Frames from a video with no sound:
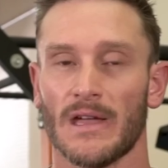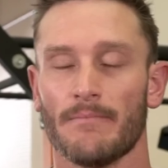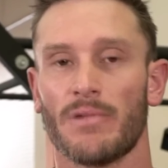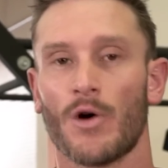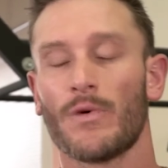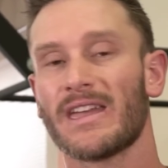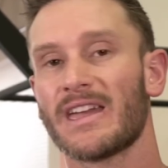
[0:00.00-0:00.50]

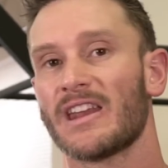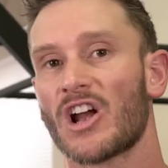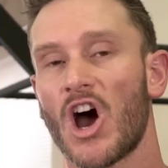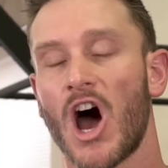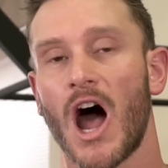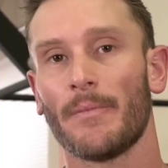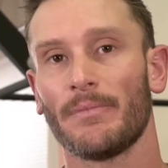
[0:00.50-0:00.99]
But we can
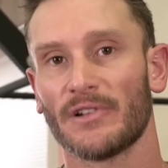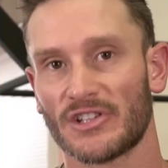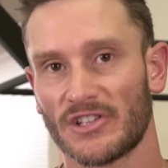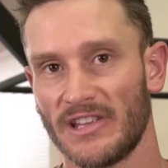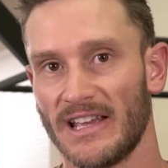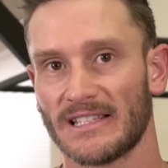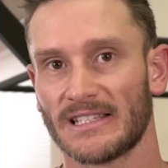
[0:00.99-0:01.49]
accomplish
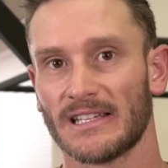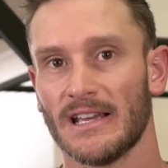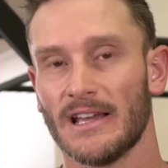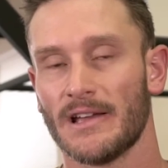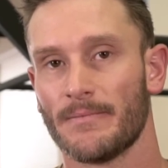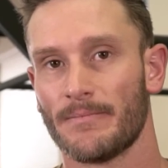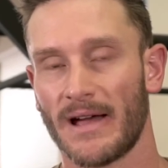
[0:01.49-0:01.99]
this
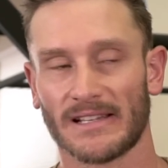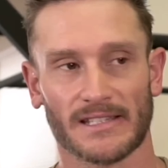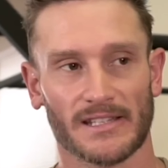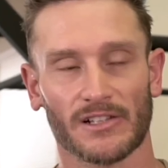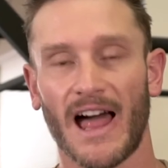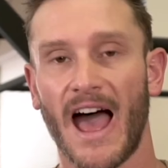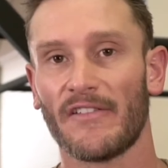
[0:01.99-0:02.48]
by
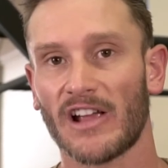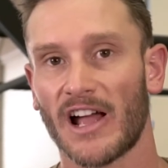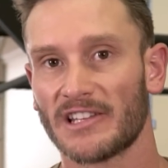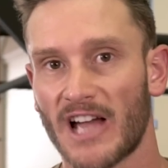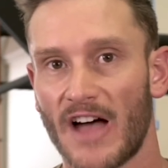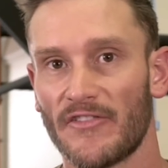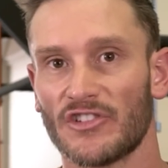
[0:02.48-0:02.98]
still having
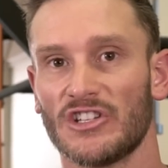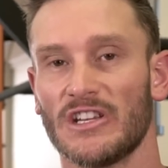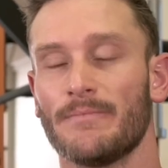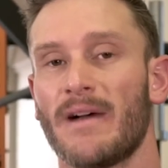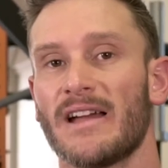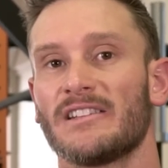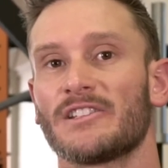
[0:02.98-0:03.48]
autophagy
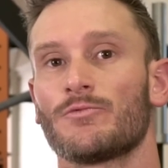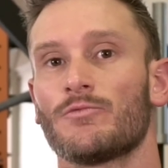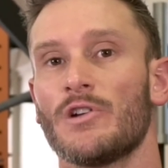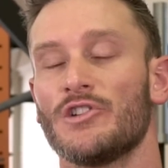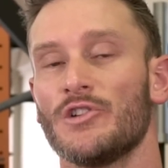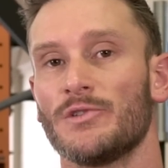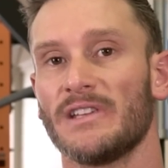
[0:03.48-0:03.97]
by just
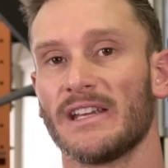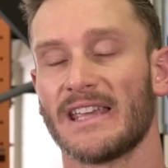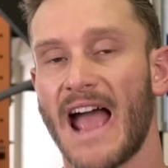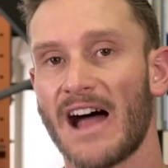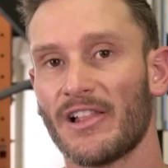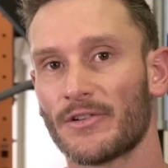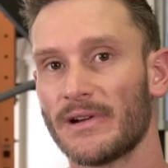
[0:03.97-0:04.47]
reducing
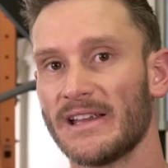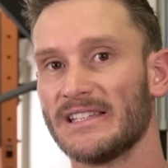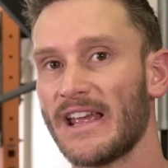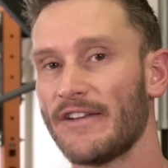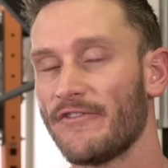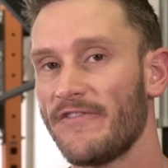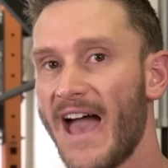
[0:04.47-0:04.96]
calories
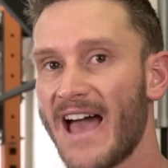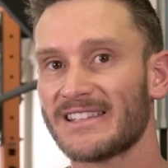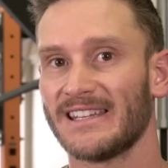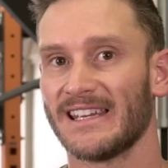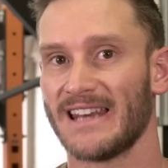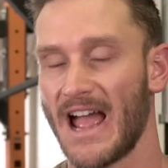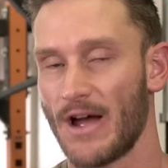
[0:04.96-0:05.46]
and
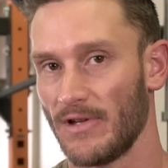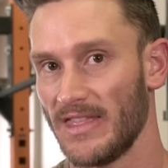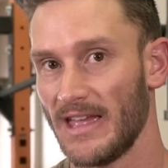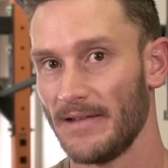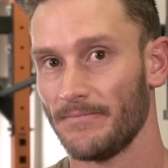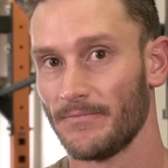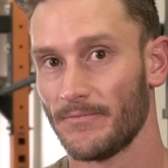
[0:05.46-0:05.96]
fasting now and
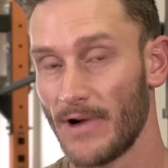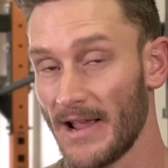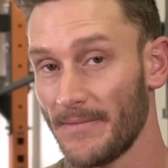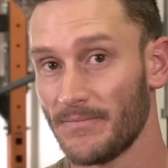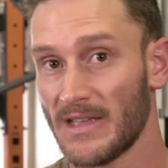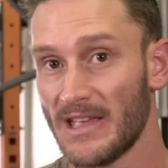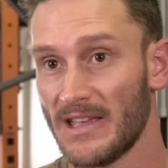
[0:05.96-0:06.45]
then,
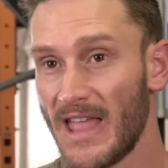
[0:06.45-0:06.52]
right?